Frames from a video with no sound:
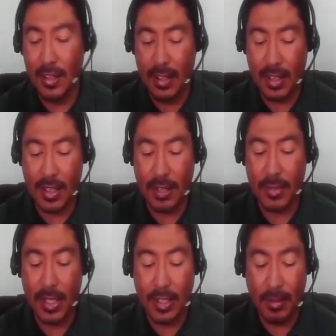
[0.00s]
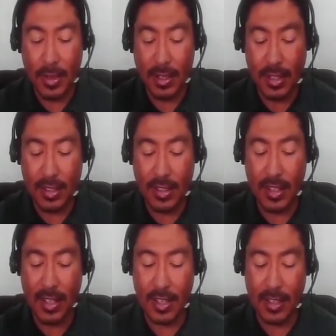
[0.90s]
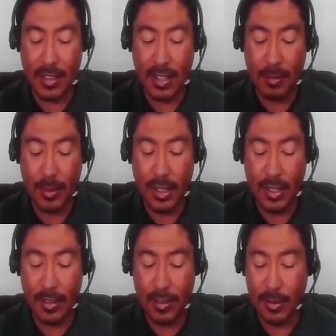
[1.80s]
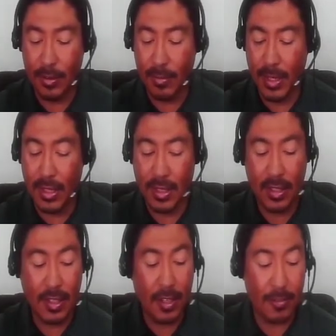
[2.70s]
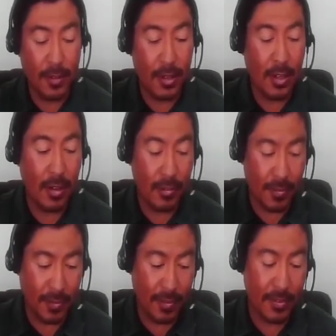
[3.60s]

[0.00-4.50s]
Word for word: um, in the market and that we need to be careful of.